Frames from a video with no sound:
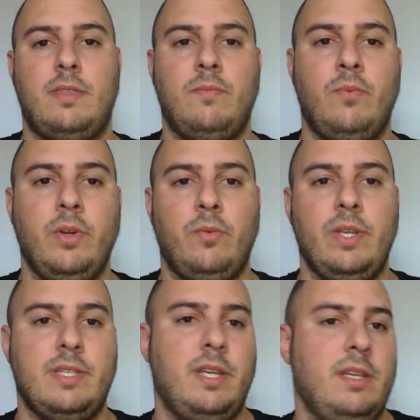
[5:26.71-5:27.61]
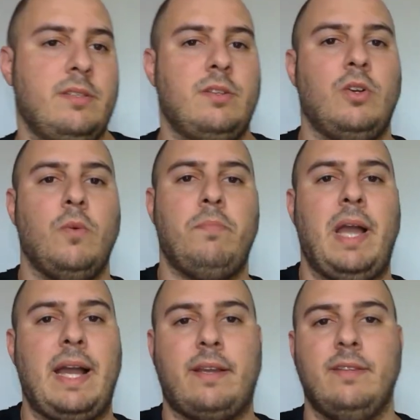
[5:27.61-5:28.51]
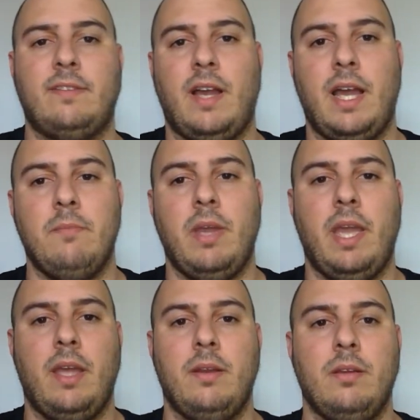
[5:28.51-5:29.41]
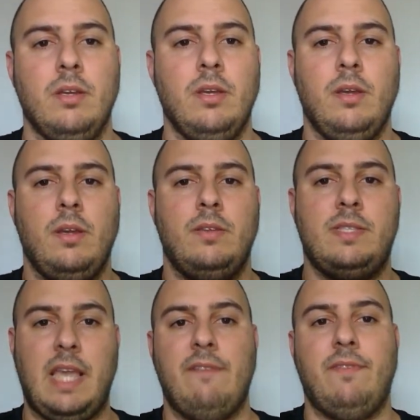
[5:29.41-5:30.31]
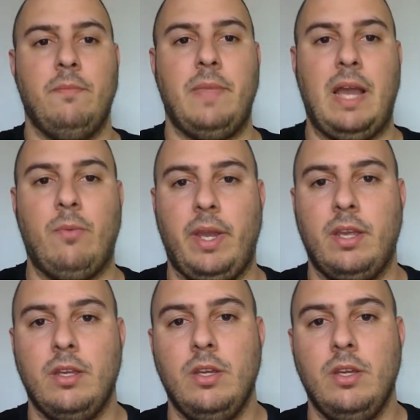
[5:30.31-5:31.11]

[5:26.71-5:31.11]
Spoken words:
real reason is to go back in time and save them that way,